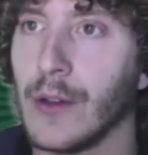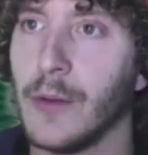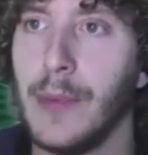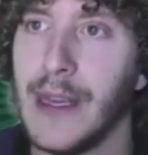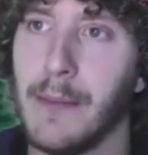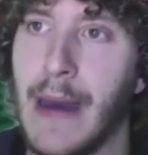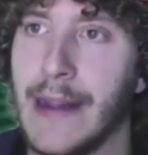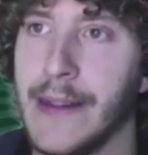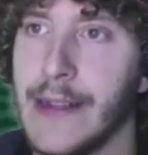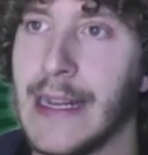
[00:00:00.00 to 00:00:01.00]
be
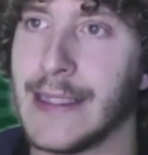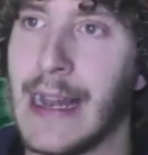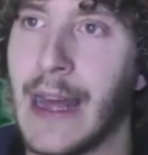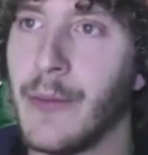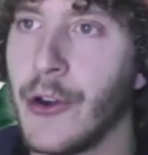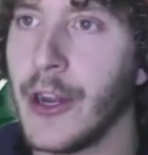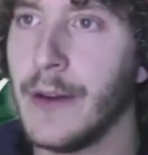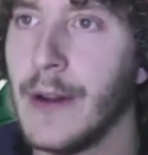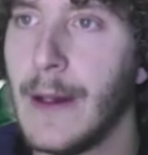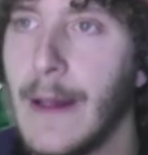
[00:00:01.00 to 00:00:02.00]
embedded as a
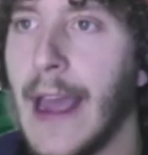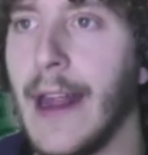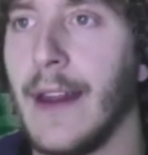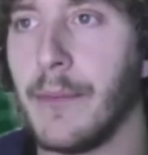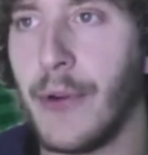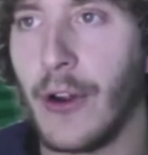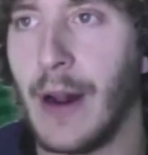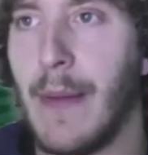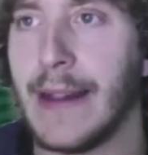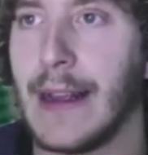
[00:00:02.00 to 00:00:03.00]
library and
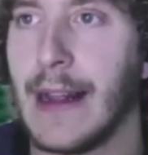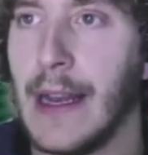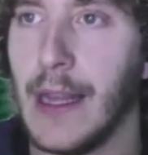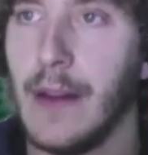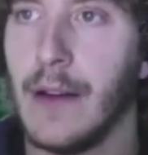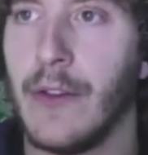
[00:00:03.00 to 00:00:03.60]
programmatically